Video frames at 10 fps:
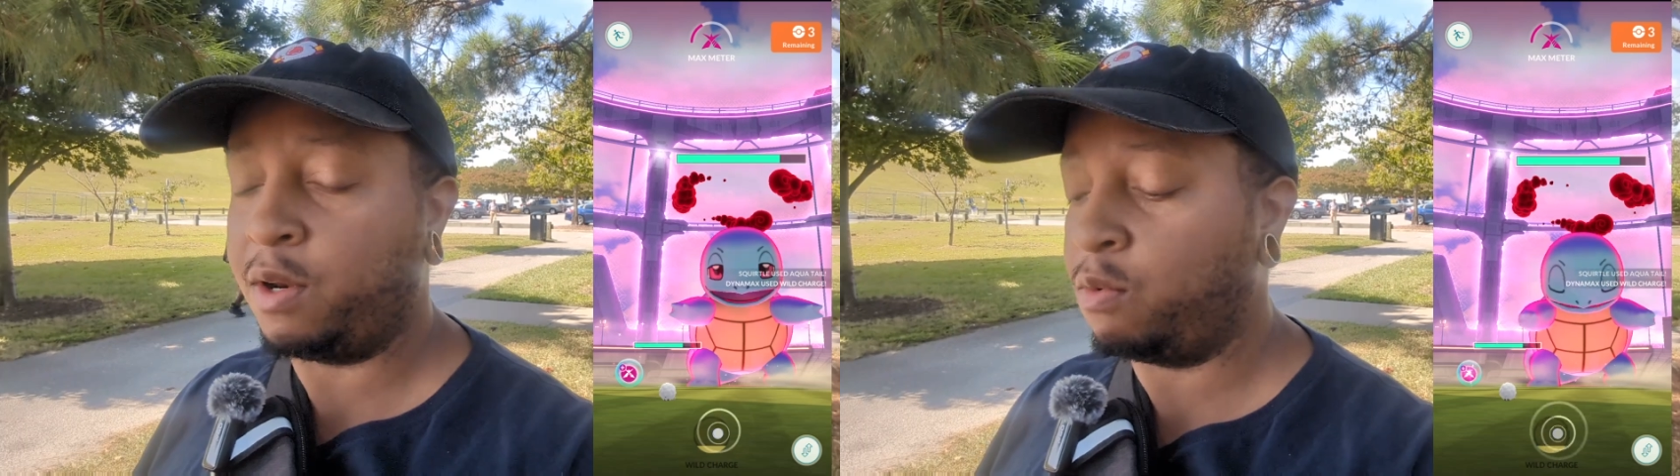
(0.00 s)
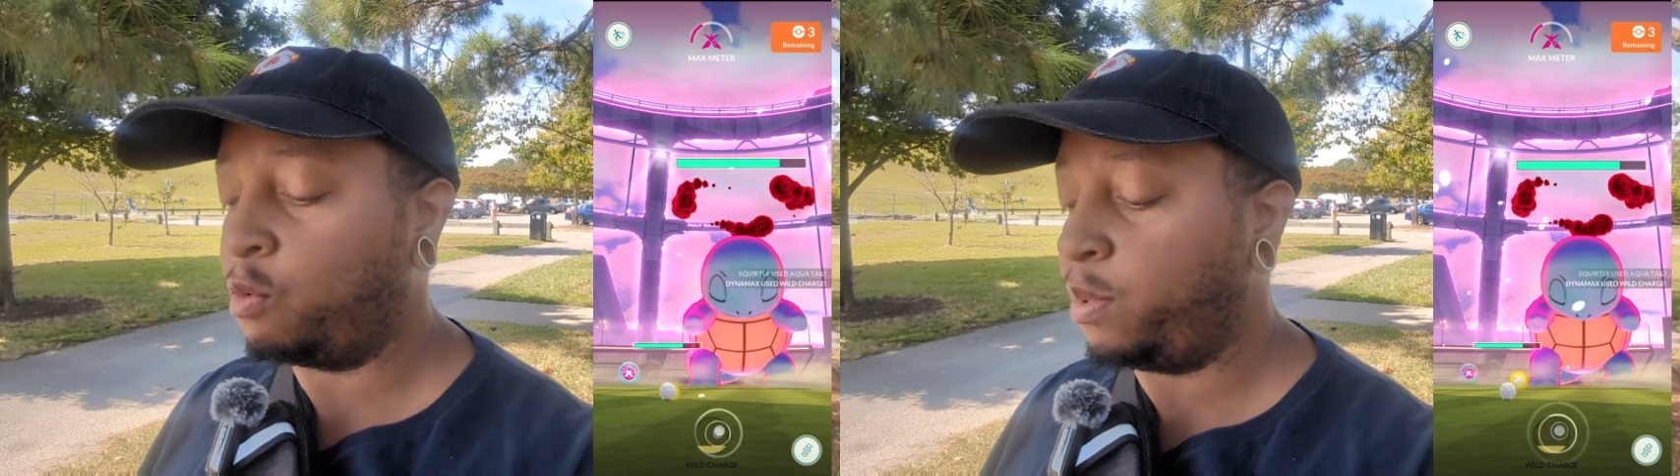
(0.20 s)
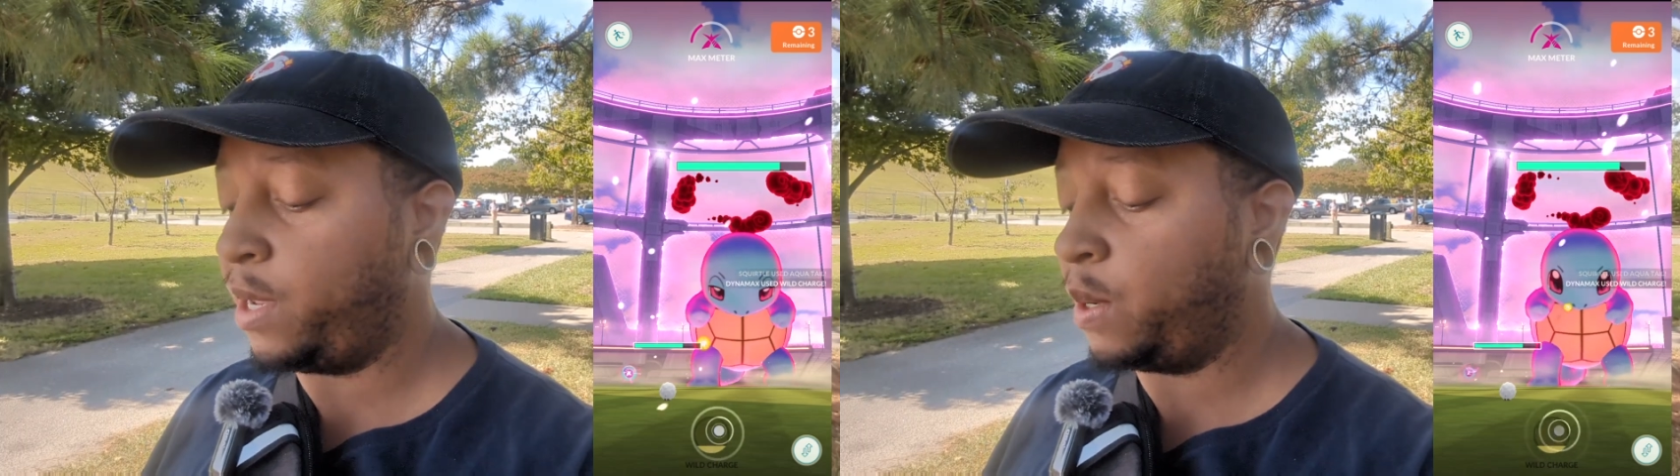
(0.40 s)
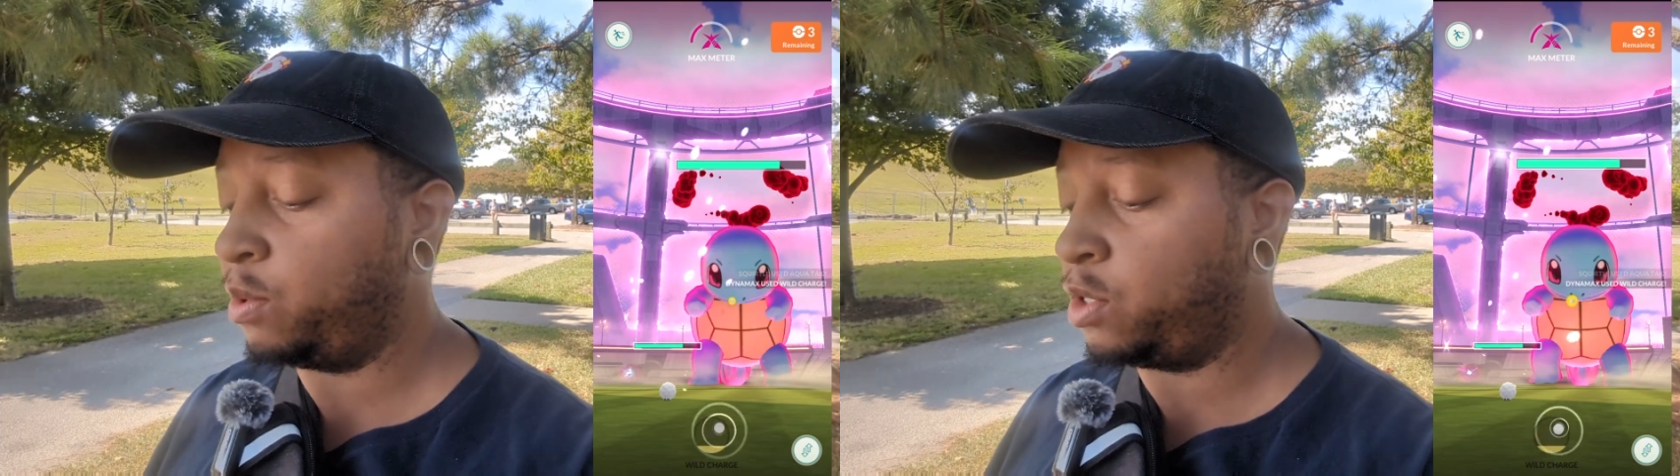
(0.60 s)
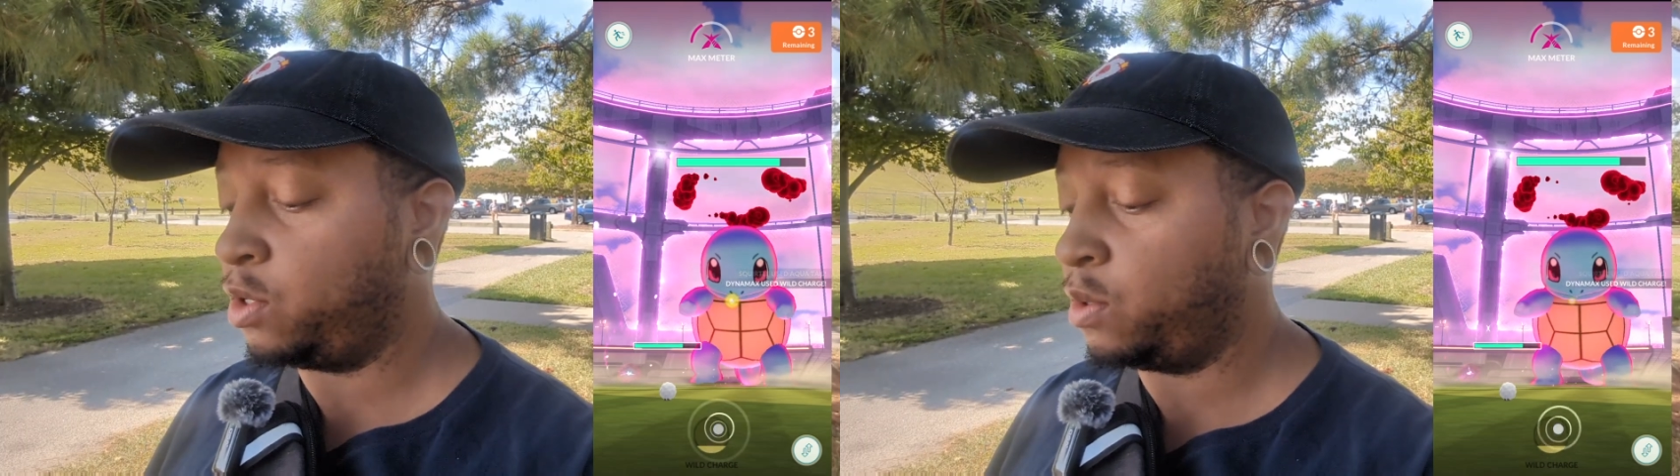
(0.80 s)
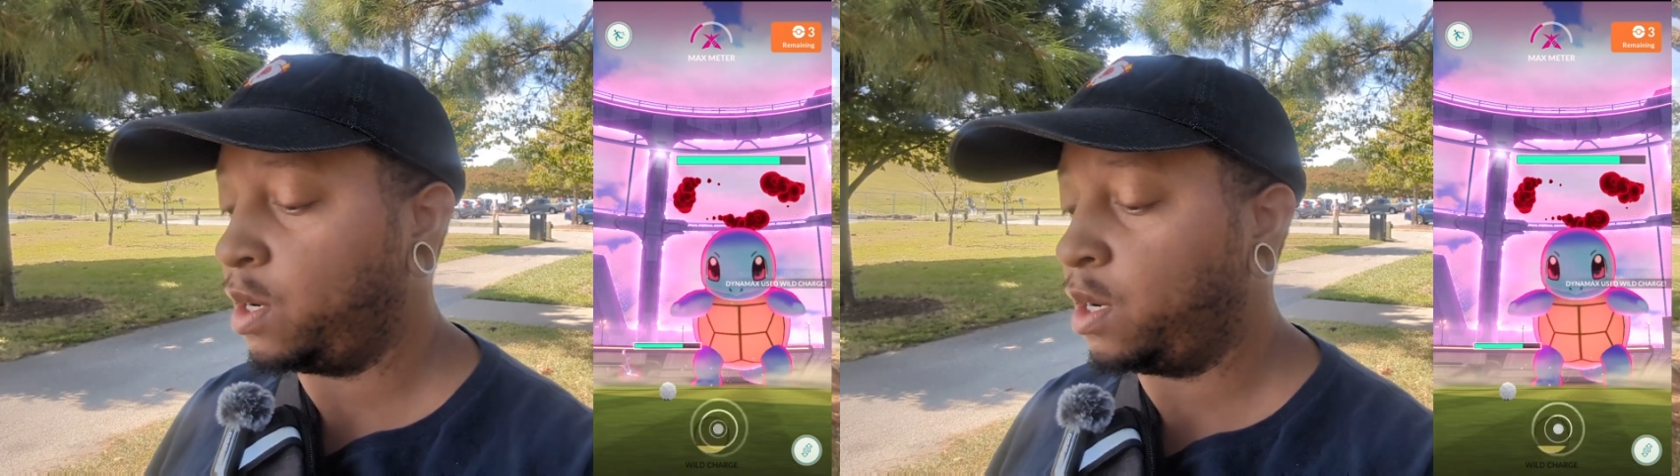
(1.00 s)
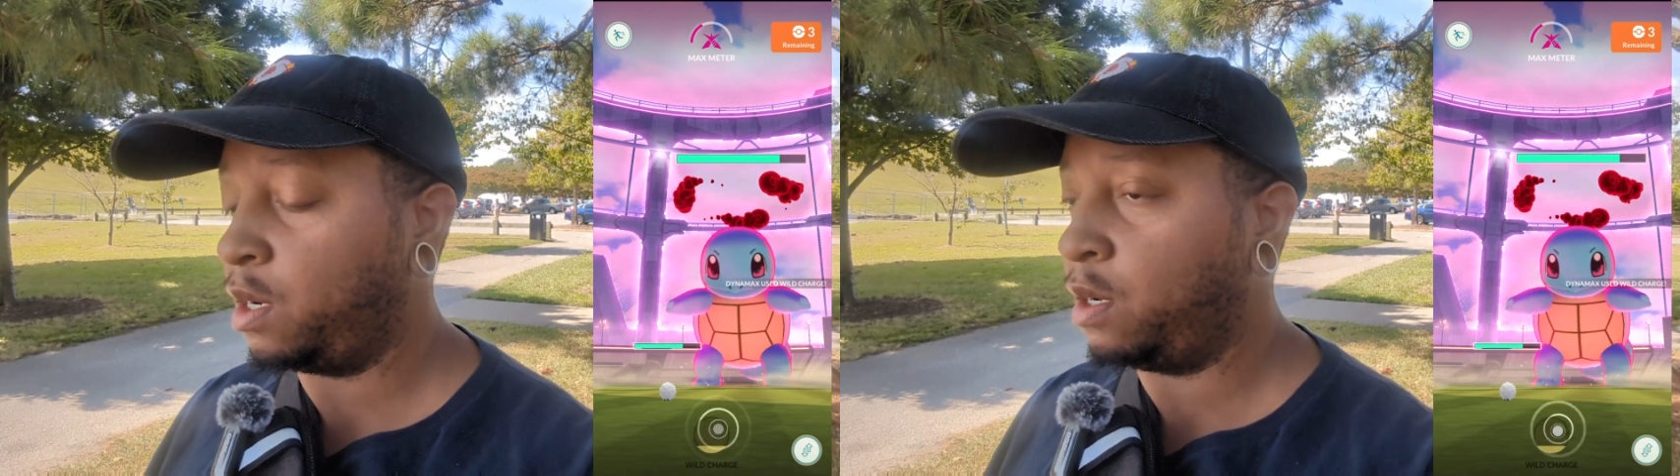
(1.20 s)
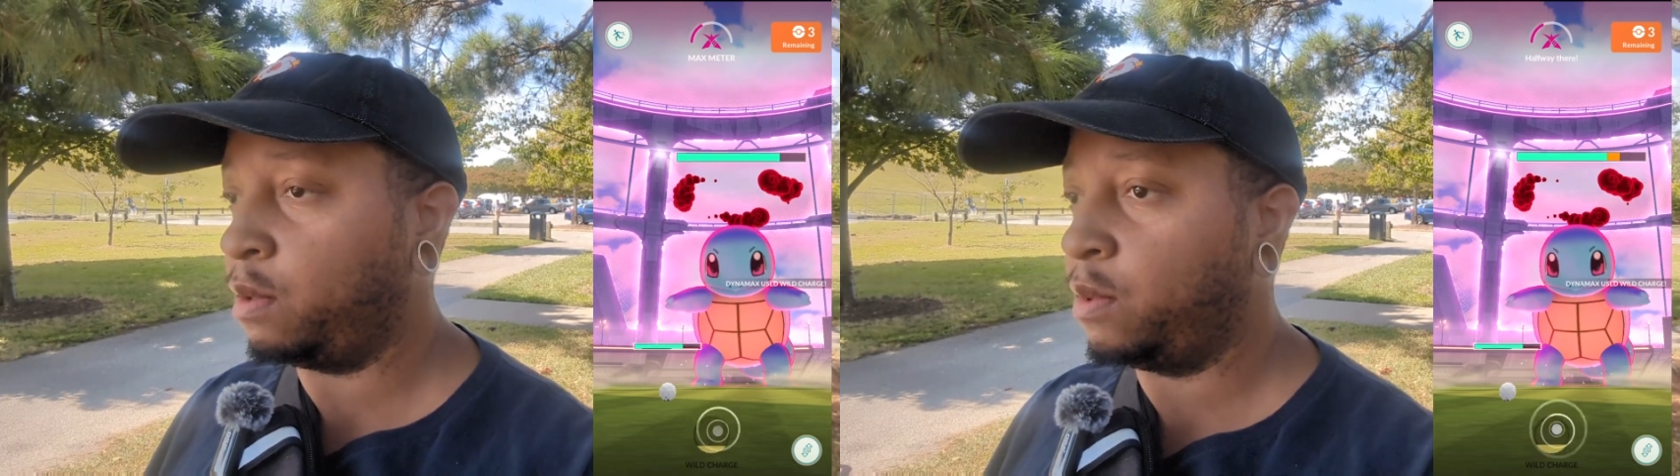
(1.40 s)
we'll be able
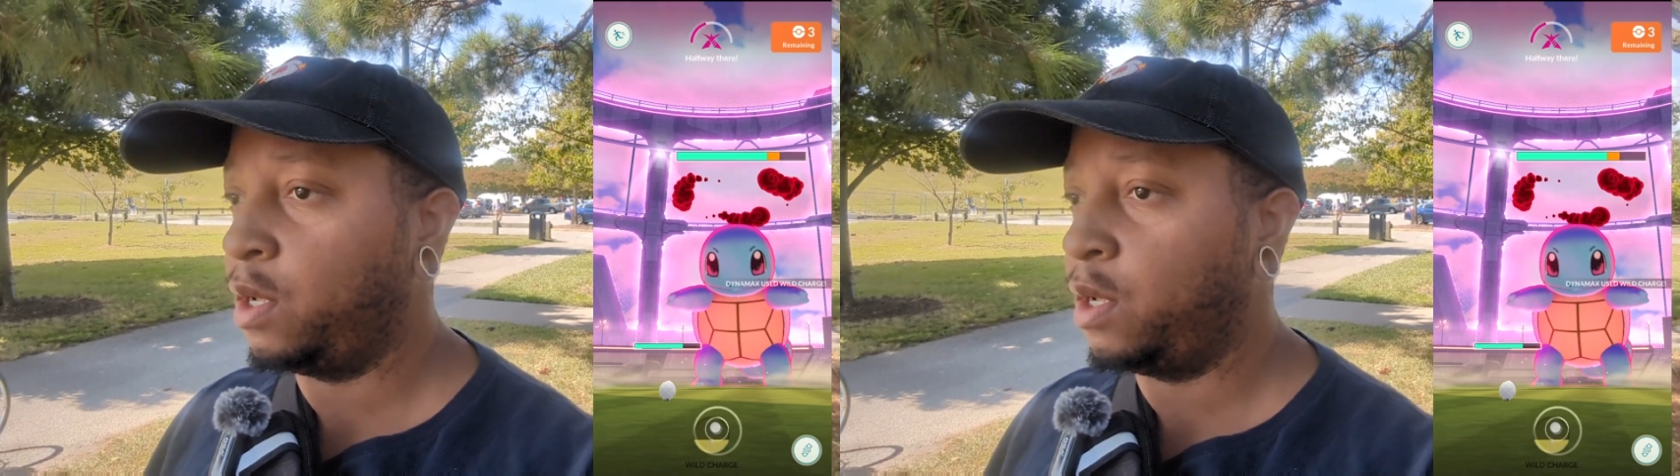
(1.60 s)
to